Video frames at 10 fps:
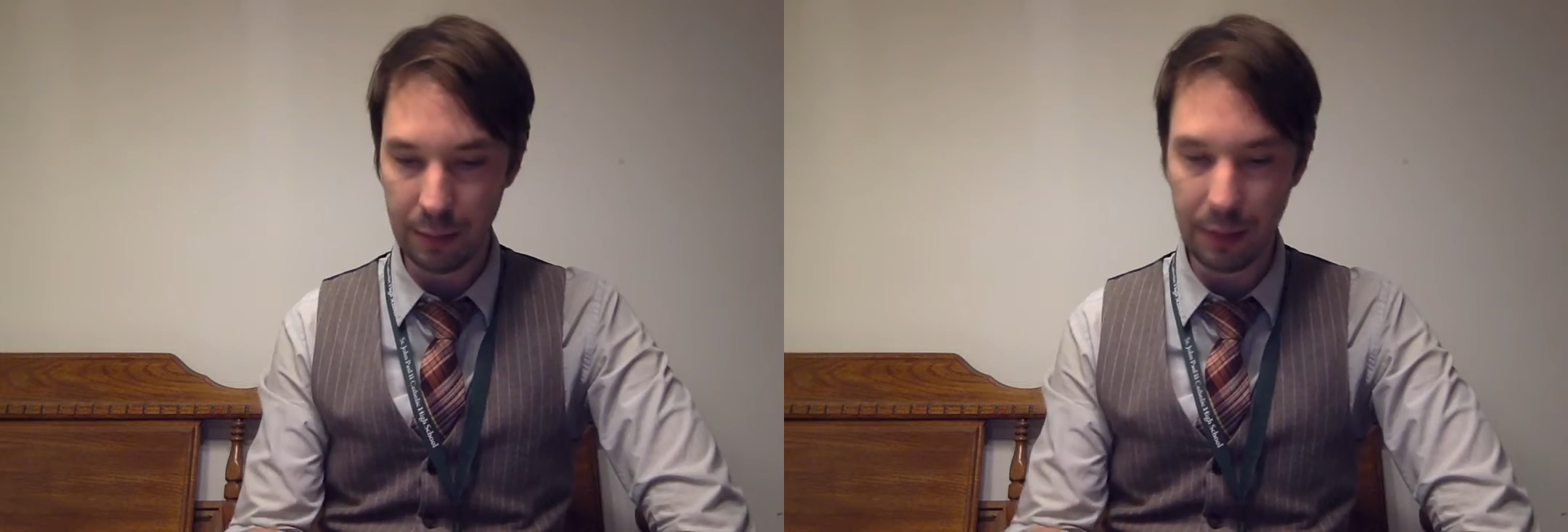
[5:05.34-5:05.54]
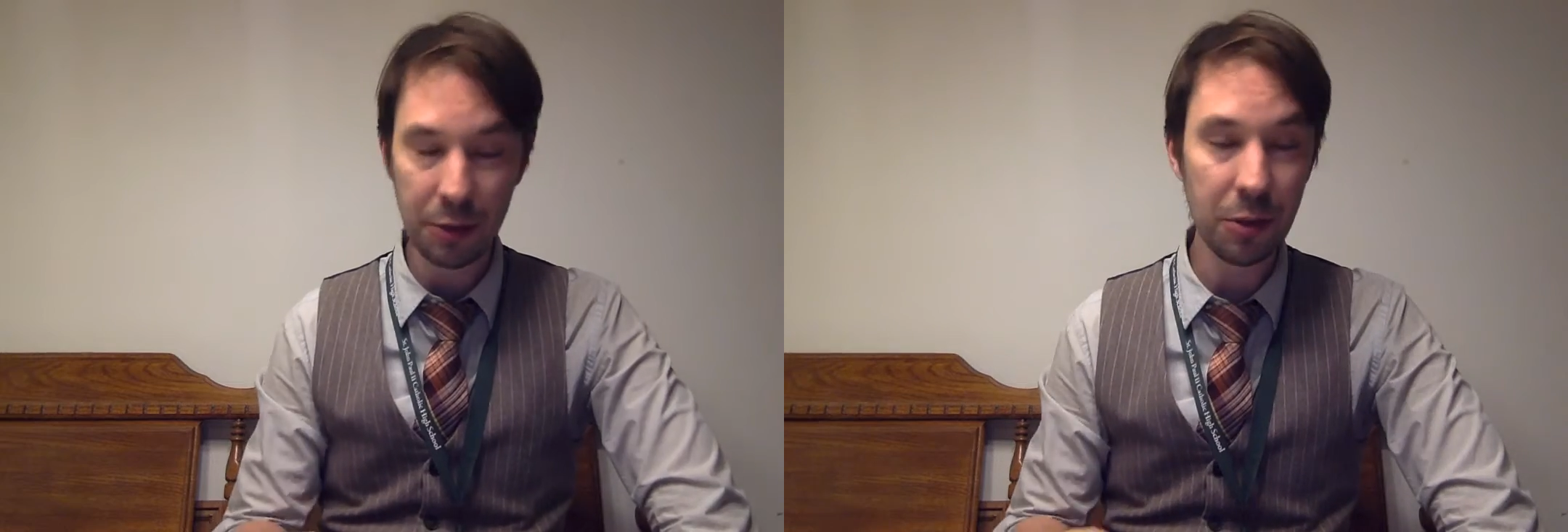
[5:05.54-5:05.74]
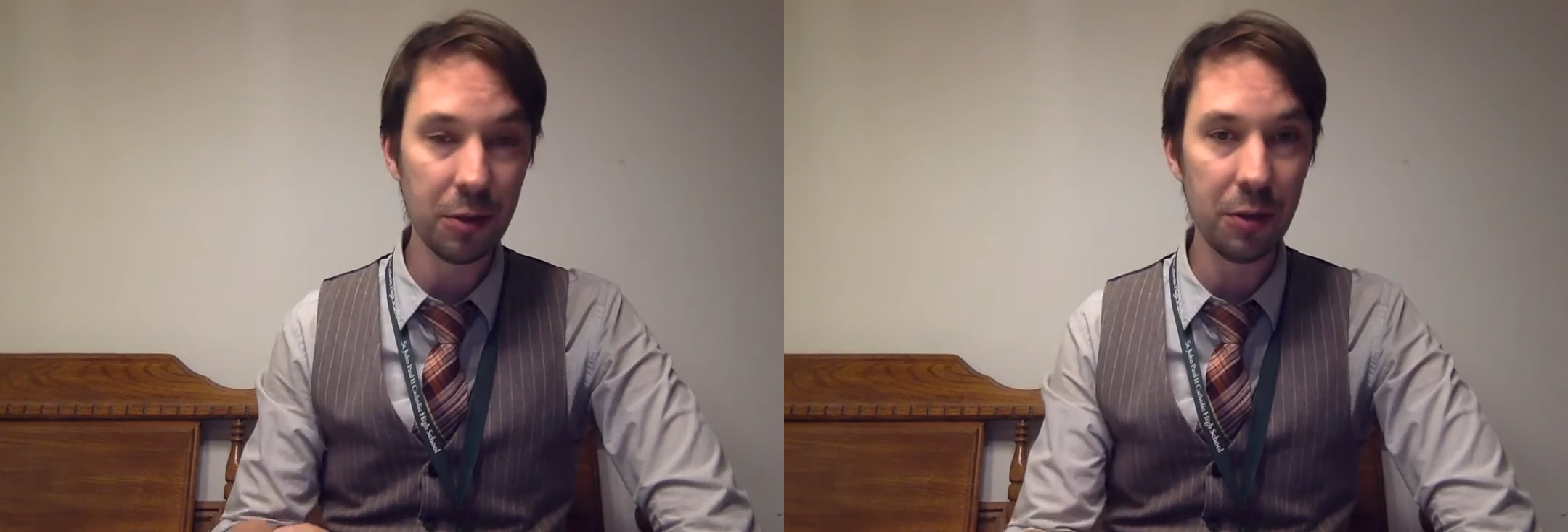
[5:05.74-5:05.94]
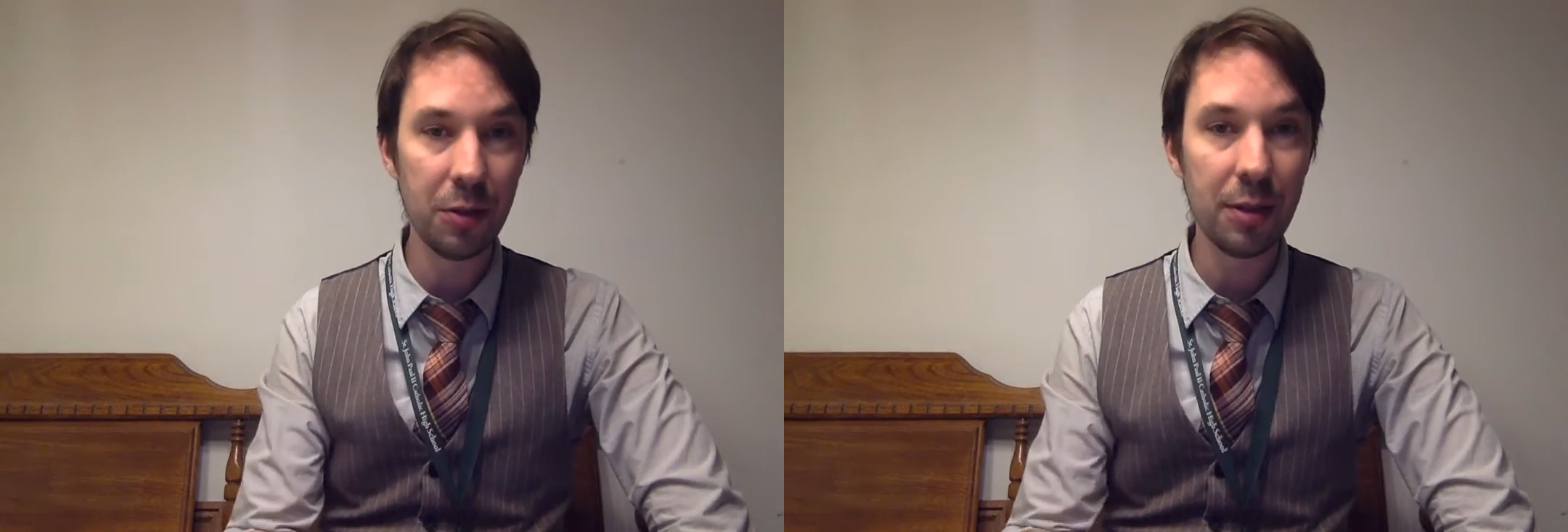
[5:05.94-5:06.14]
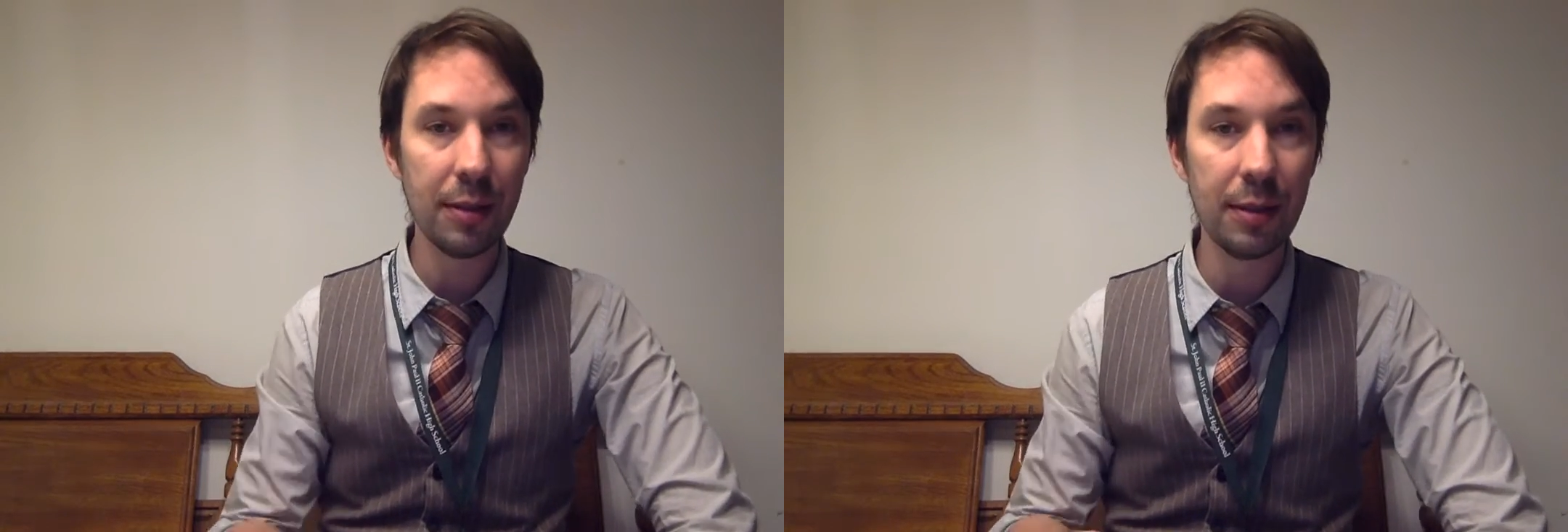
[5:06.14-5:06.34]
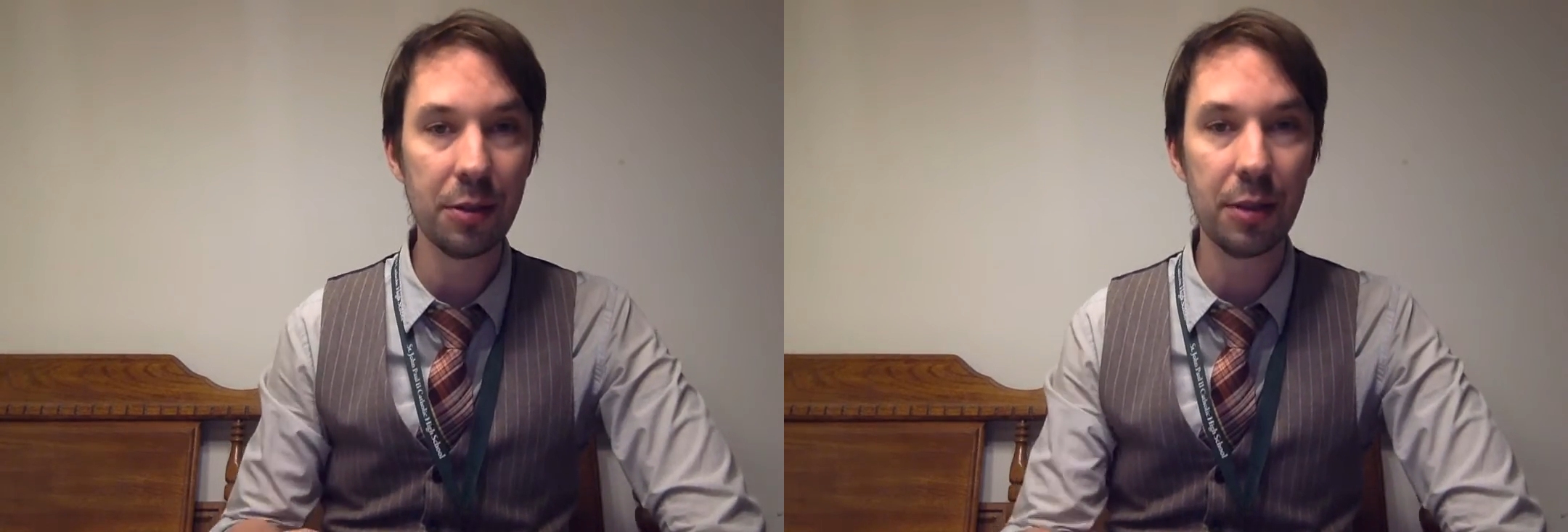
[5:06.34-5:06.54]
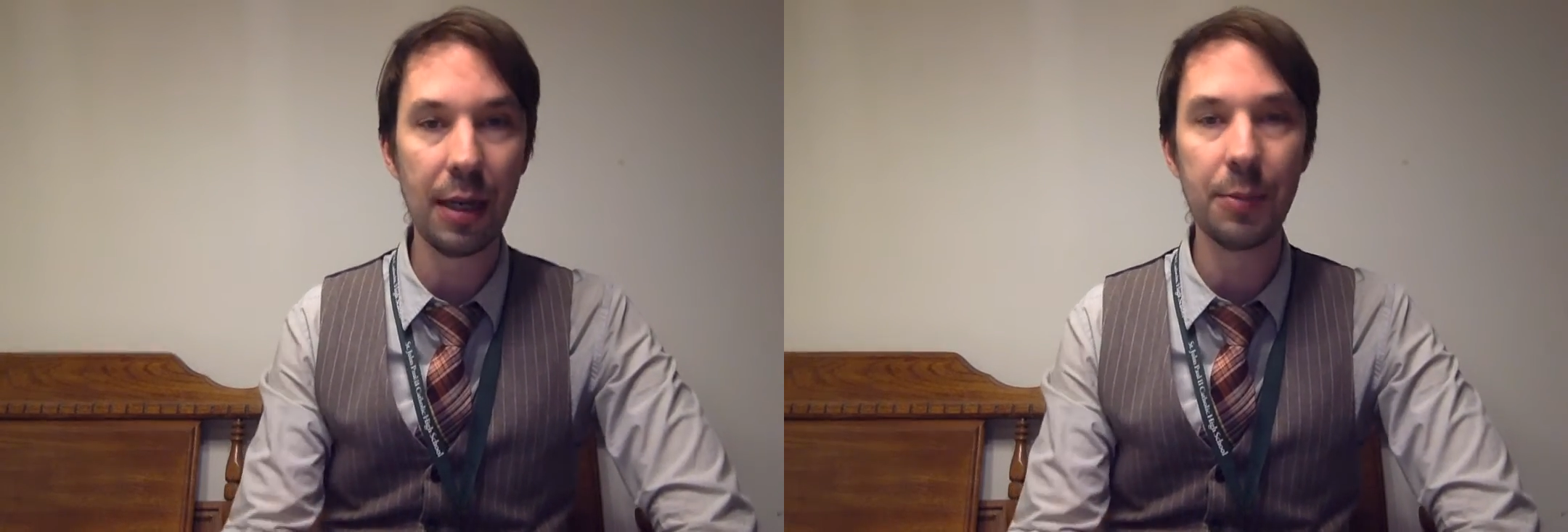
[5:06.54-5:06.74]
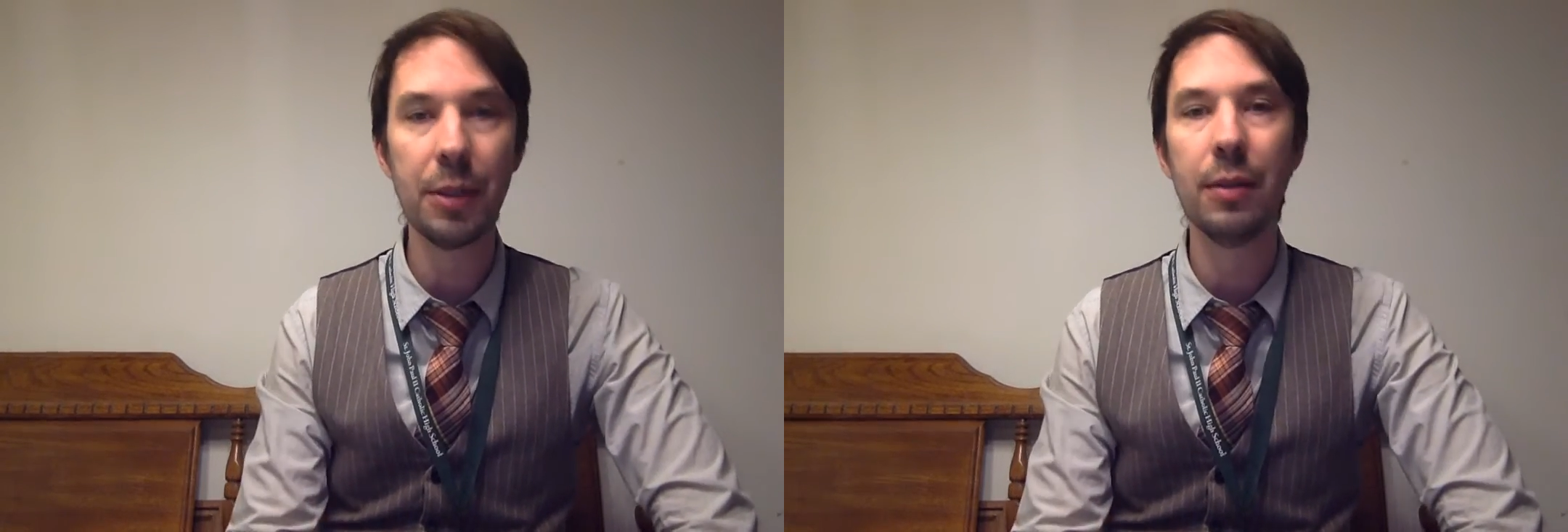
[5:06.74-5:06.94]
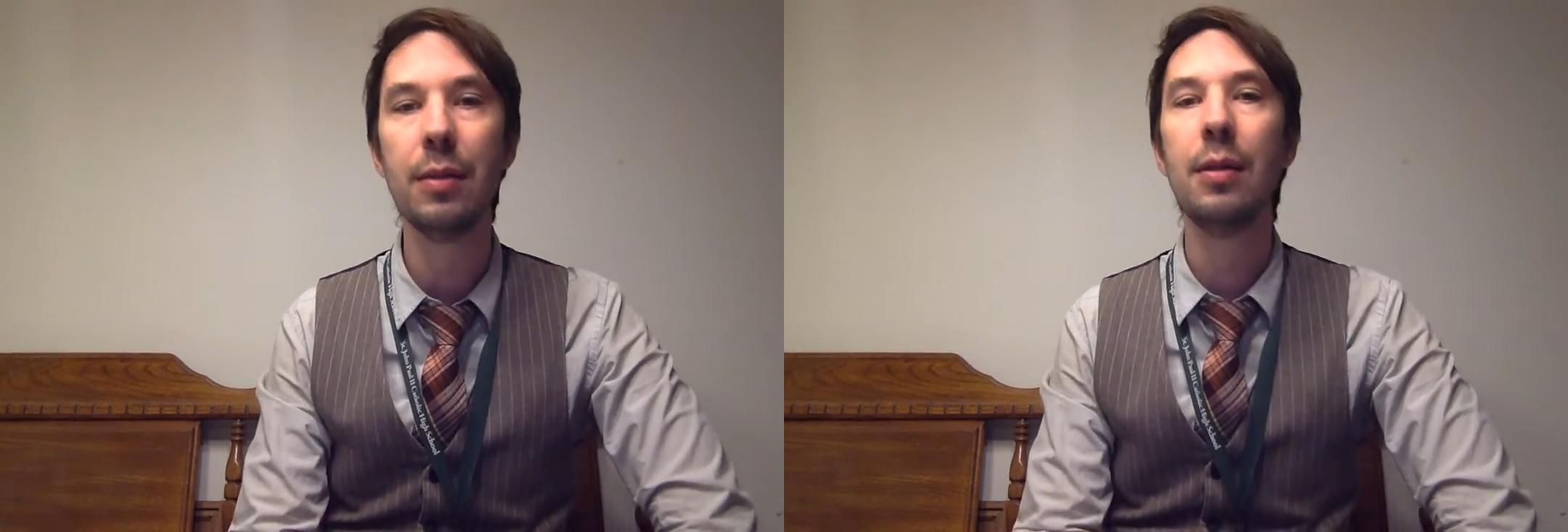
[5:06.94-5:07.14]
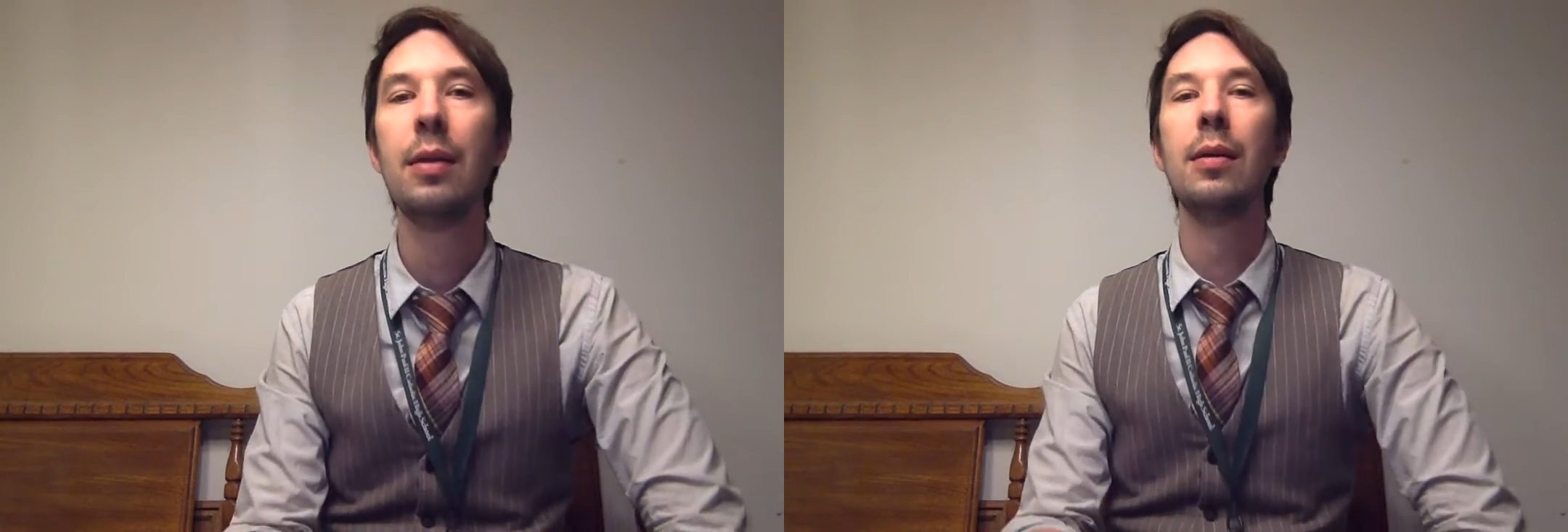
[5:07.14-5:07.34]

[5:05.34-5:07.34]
introduced in this chapter